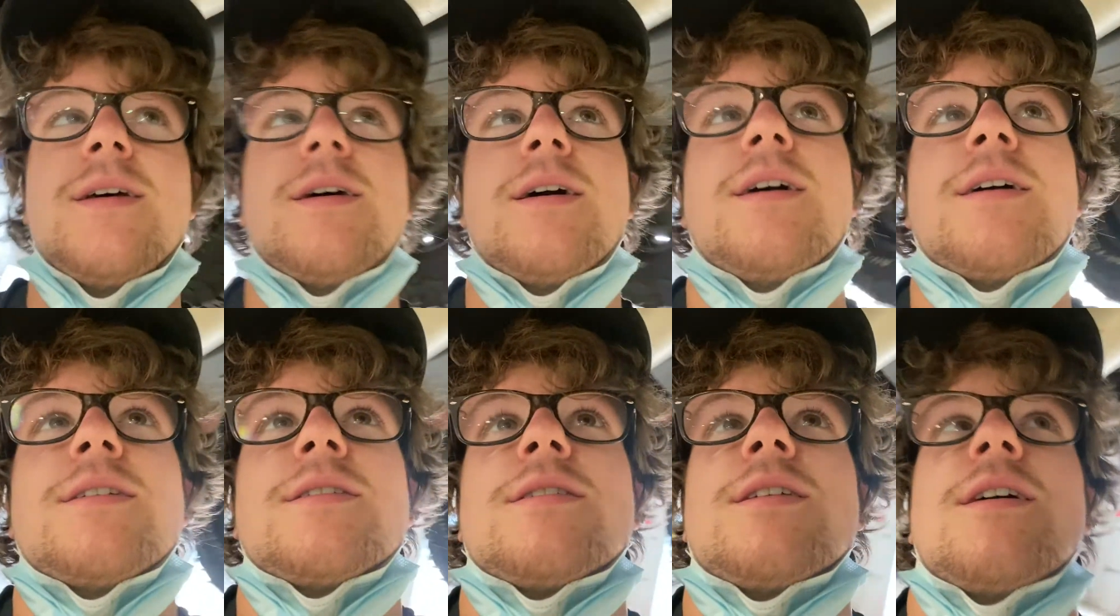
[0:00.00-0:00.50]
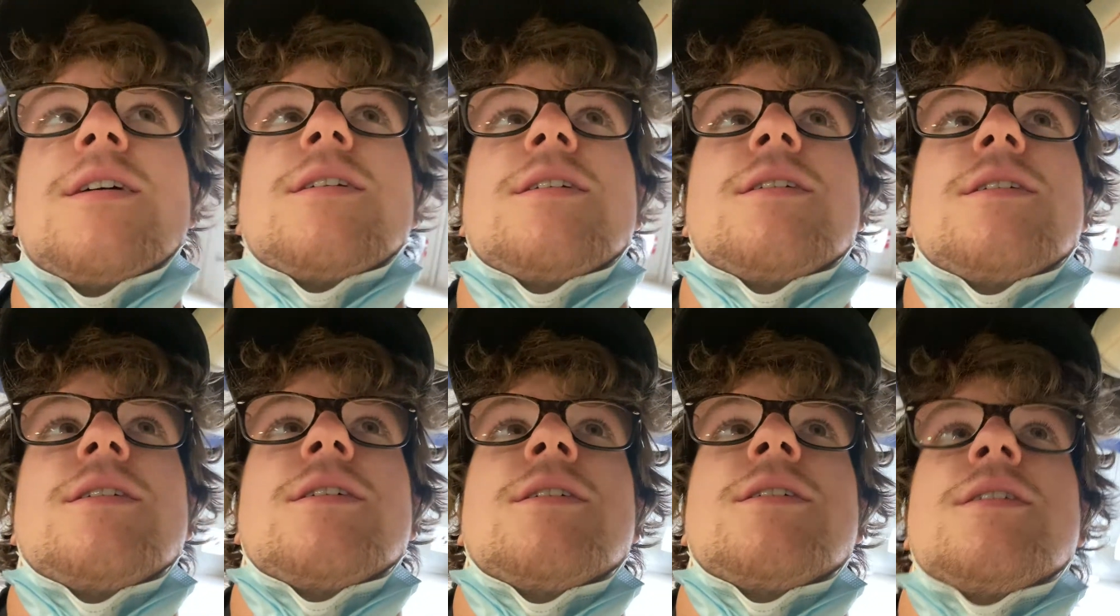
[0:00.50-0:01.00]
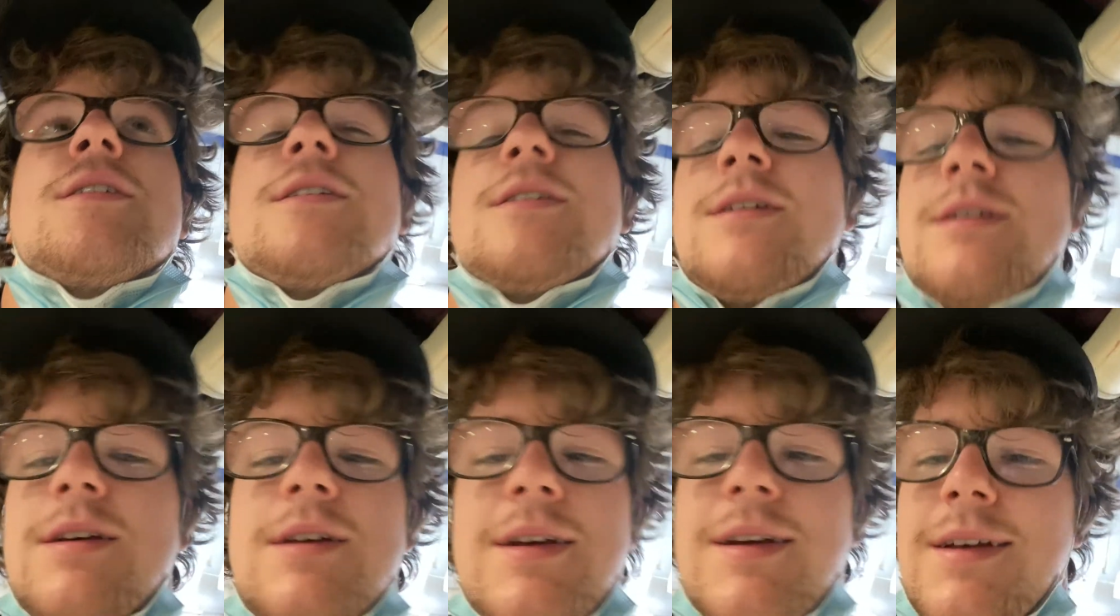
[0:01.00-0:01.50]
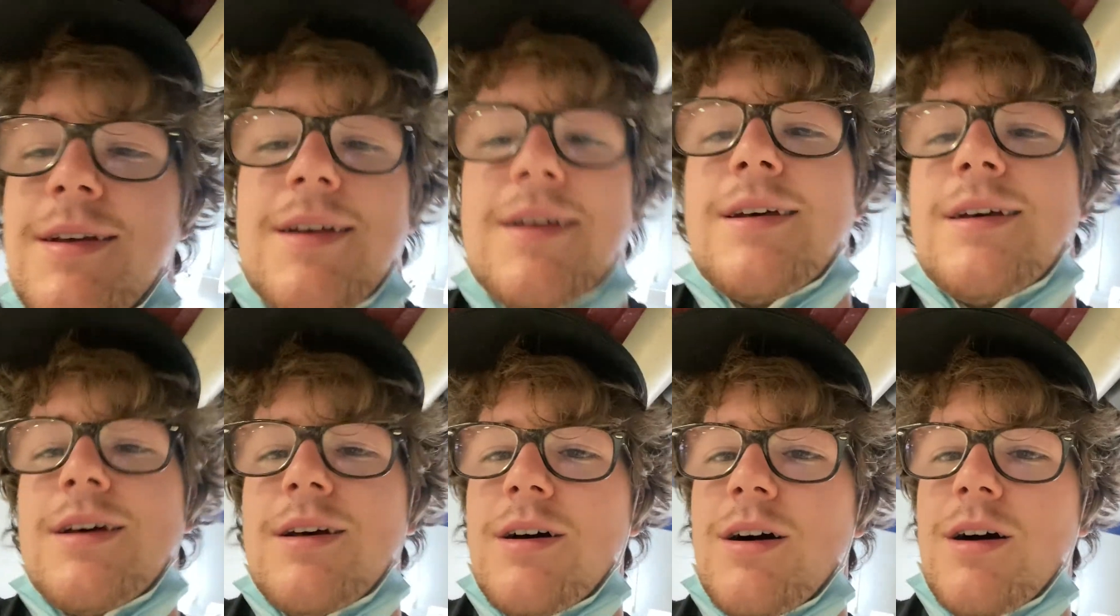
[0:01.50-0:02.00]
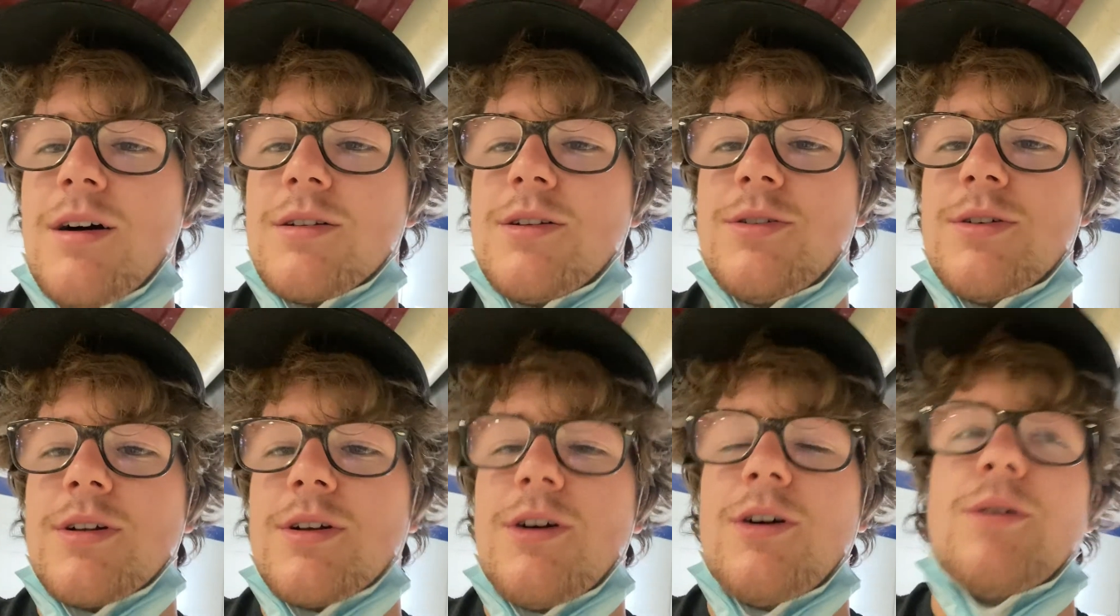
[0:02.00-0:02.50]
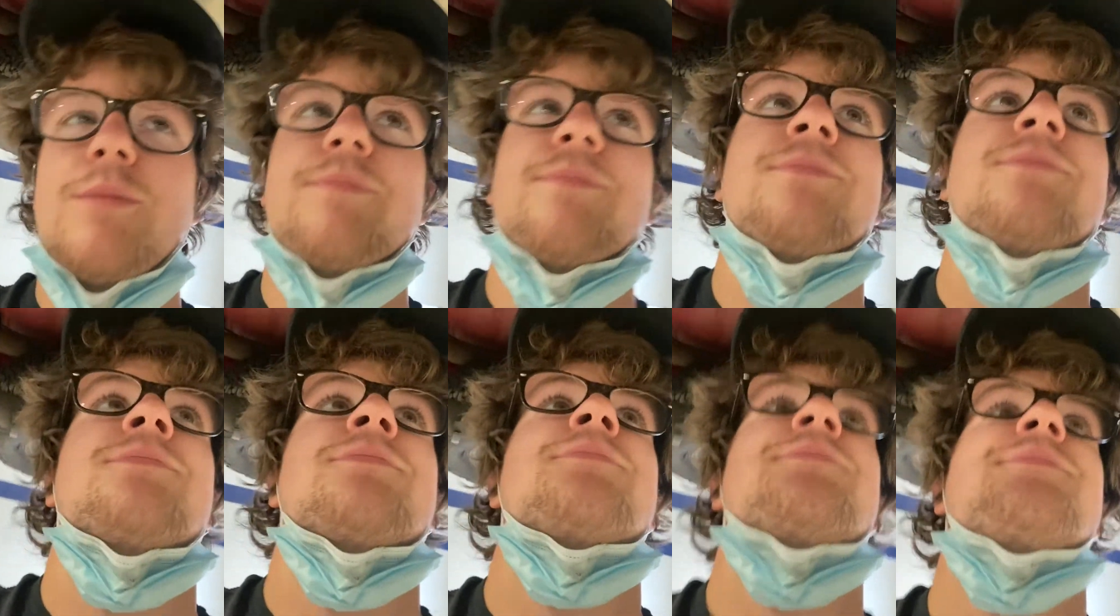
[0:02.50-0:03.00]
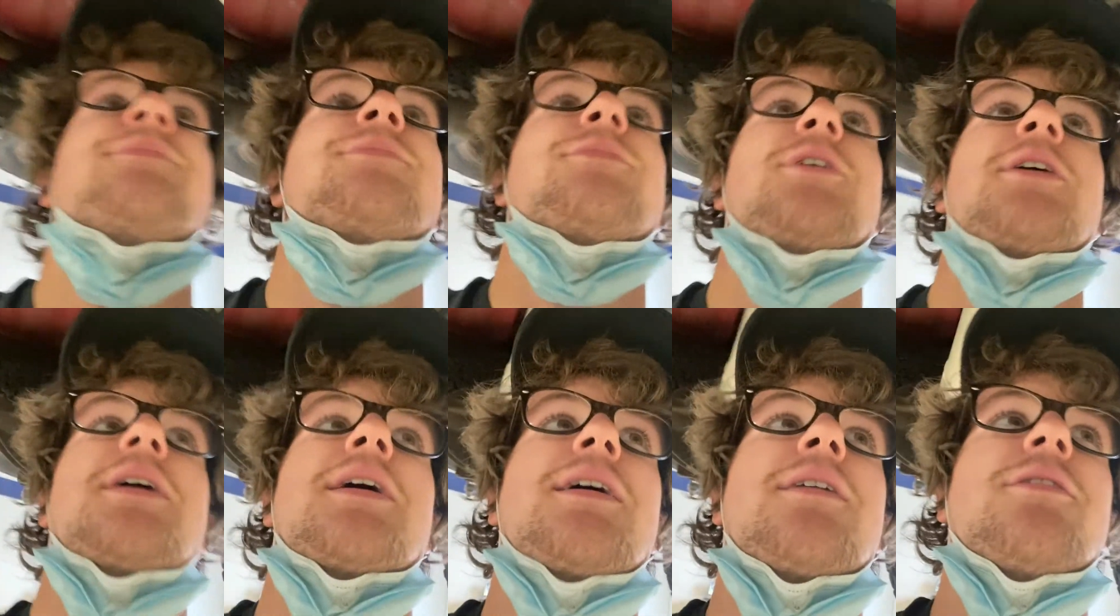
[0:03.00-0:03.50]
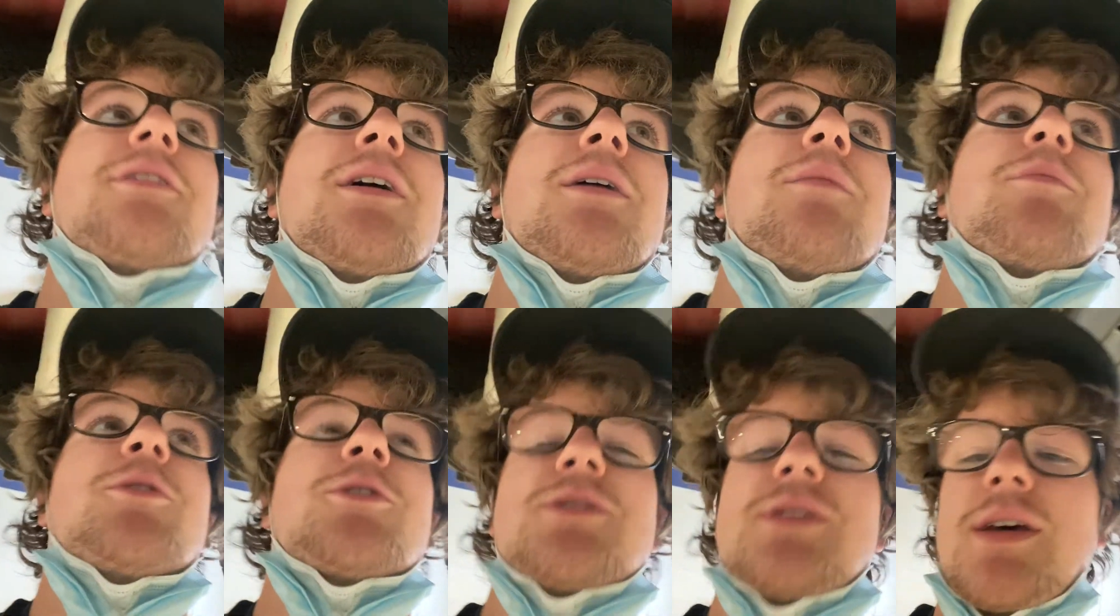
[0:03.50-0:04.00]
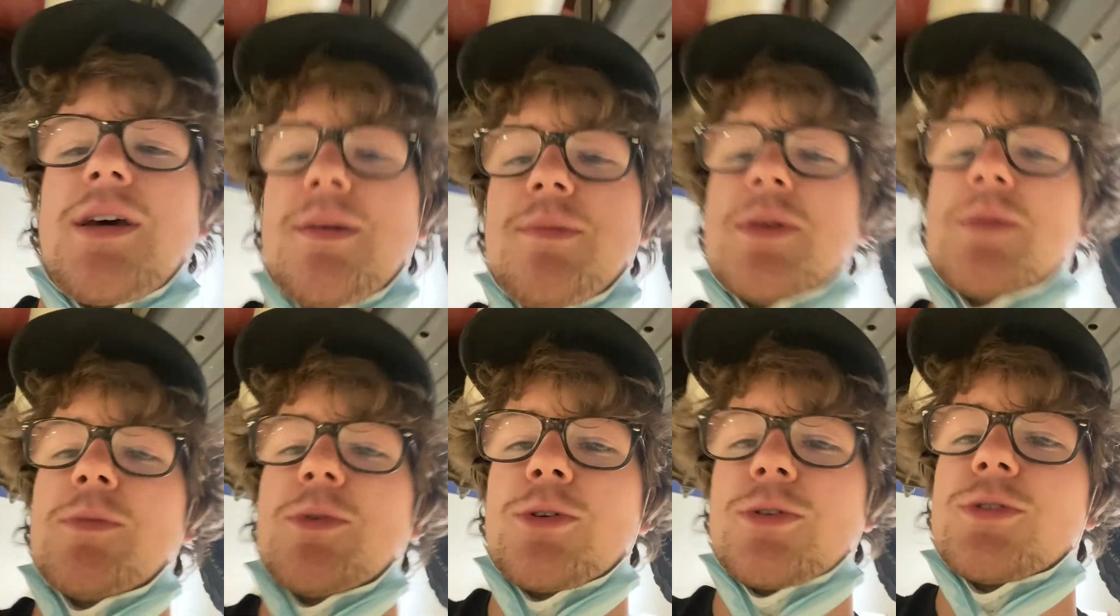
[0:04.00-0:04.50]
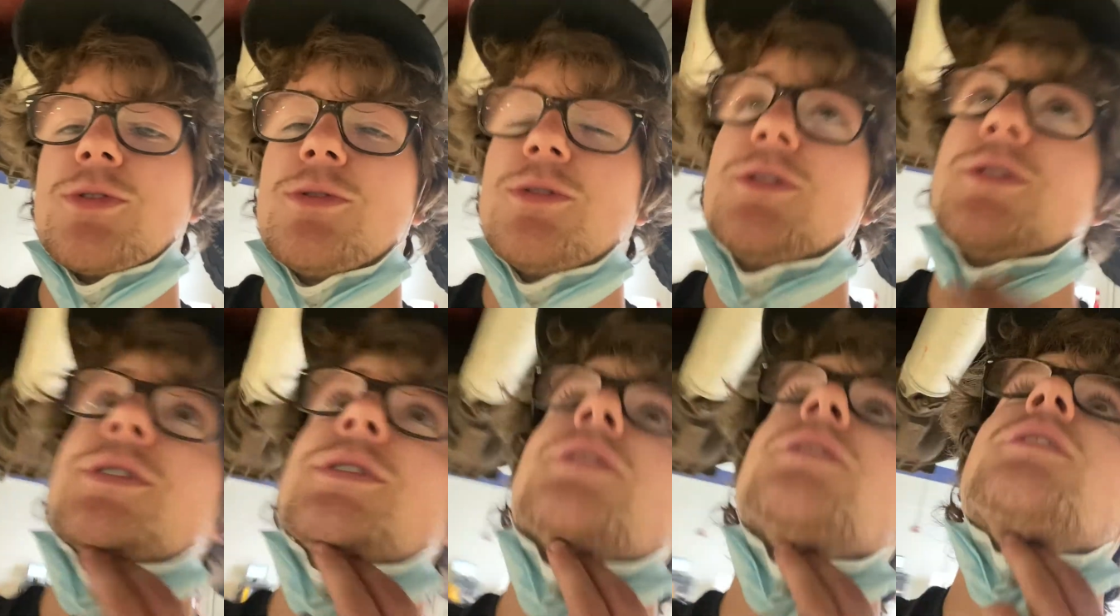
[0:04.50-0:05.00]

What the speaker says: I decided I'll do it at home when I have a lot more time and more tools.